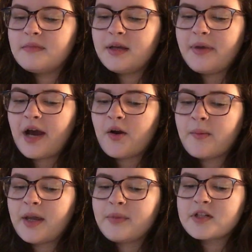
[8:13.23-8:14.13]

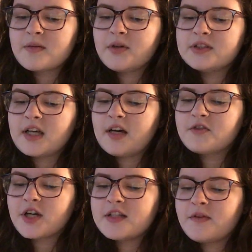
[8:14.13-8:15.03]
empowerment principles
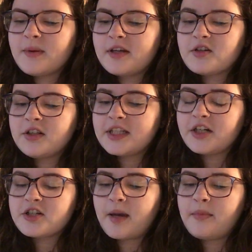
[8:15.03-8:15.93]
of transformational
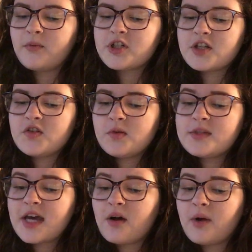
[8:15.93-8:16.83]
leadership, which
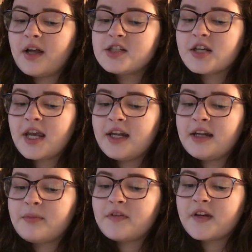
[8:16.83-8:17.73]
assumes that a
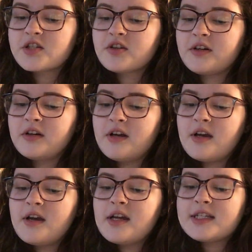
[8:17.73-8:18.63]
well-educated, professional,
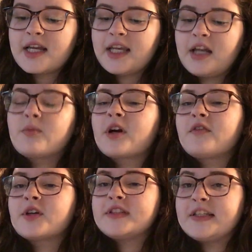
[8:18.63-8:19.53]
dedicated
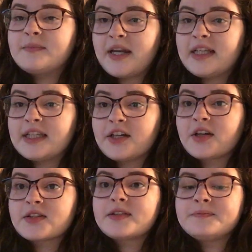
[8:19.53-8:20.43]
workforce has many
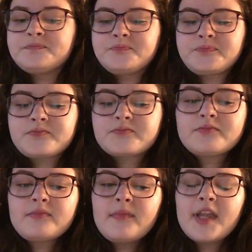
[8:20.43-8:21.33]
leaders.
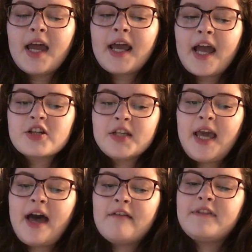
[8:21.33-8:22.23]
And I actually
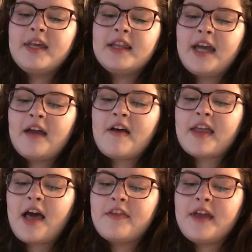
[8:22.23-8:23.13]
have the Lehigh
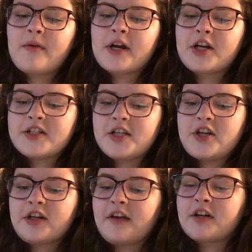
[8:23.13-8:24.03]
Valley Health Network Nursing
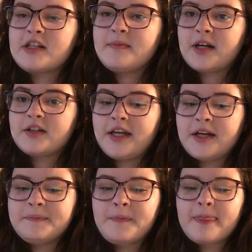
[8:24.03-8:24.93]
Shared Governance model
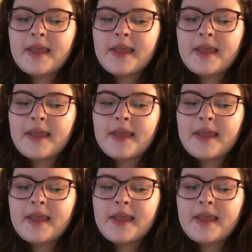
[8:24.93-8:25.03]
here.